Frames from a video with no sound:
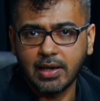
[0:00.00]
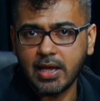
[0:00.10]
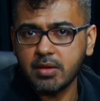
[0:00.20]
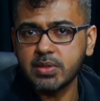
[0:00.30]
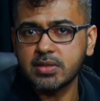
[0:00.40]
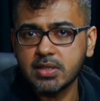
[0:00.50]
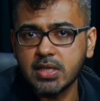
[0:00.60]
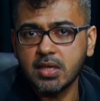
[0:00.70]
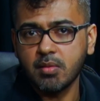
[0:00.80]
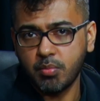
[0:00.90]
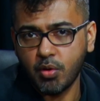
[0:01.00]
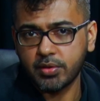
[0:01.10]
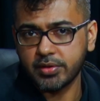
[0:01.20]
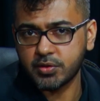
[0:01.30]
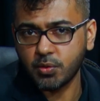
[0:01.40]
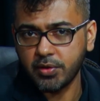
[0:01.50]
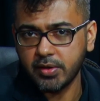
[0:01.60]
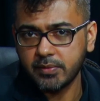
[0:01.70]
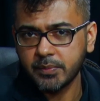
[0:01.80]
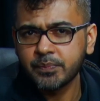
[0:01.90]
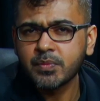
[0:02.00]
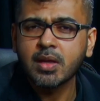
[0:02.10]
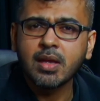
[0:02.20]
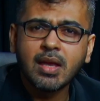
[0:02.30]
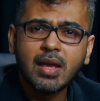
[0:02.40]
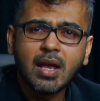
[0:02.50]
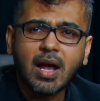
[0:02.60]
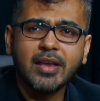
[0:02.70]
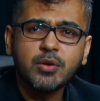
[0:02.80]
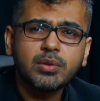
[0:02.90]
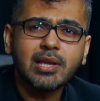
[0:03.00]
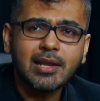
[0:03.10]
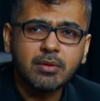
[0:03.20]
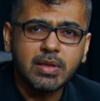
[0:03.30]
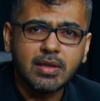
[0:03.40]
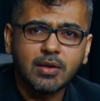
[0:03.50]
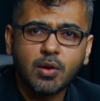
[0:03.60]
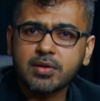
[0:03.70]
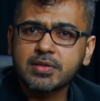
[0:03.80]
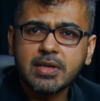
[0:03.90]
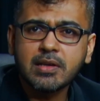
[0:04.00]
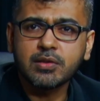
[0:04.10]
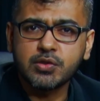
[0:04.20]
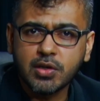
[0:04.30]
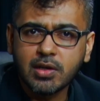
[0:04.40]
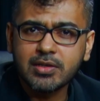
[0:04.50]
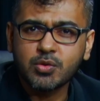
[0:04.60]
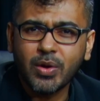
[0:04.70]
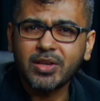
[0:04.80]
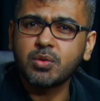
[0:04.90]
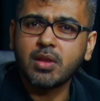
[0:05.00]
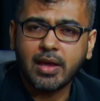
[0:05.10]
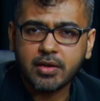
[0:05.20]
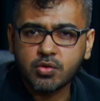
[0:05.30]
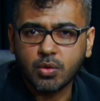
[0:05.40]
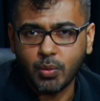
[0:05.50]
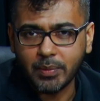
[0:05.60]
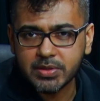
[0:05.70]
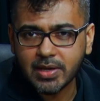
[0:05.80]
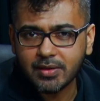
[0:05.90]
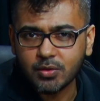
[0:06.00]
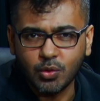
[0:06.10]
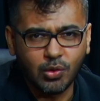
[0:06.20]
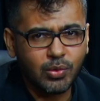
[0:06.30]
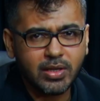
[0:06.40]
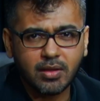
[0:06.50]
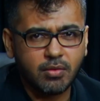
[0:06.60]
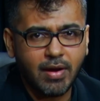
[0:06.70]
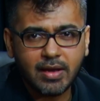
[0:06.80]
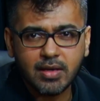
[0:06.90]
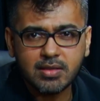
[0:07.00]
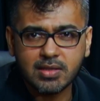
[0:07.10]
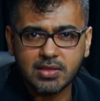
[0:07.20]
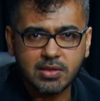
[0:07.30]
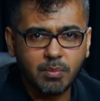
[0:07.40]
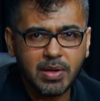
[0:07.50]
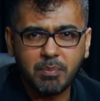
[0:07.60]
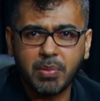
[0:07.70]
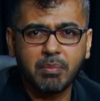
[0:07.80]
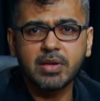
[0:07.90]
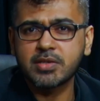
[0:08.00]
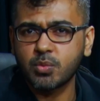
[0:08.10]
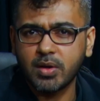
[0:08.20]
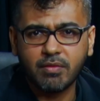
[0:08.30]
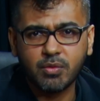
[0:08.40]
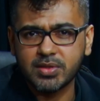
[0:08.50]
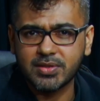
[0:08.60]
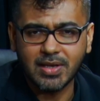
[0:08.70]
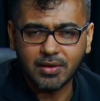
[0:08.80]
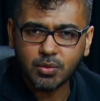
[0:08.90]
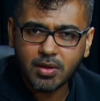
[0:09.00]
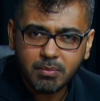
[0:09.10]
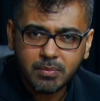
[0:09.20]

ABC broke the story. Are you telling me that not a single journalist went to the actual website to look at the rankings and simply published whatever was sent to them?